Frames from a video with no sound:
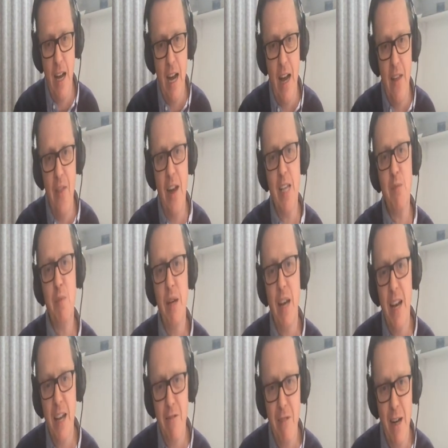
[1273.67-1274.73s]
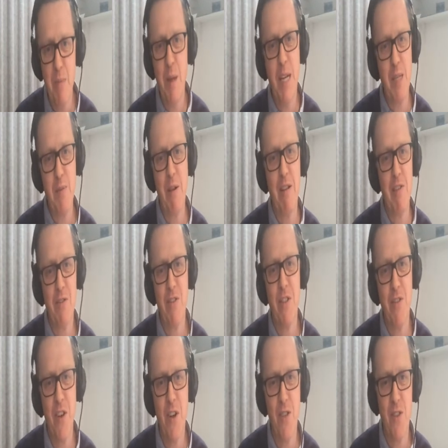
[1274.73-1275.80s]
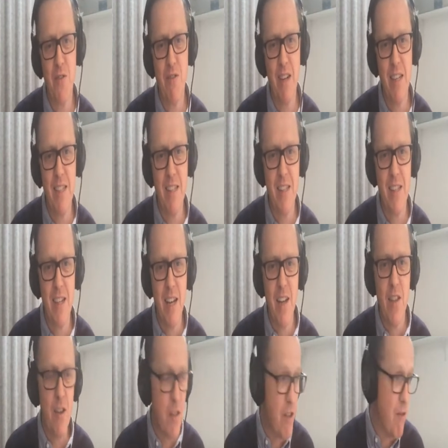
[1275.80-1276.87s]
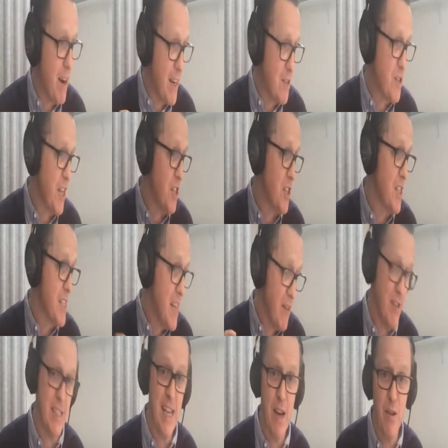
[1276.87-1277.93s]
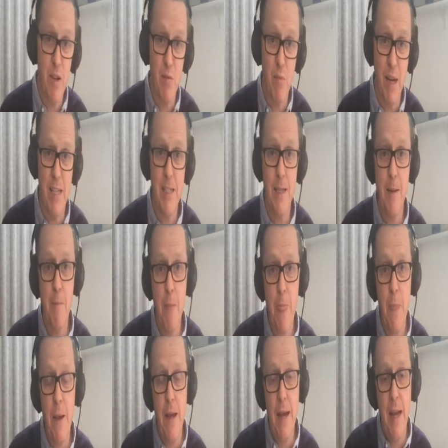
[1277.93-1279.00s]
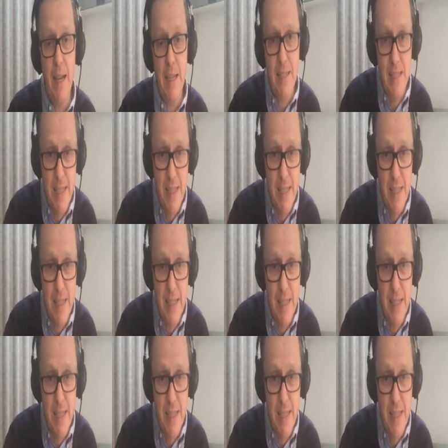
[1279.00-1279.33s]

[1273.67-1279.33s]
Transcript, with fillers: And that's been an incredible experience for us for lots of reasons. The radio station has never sounded better. It's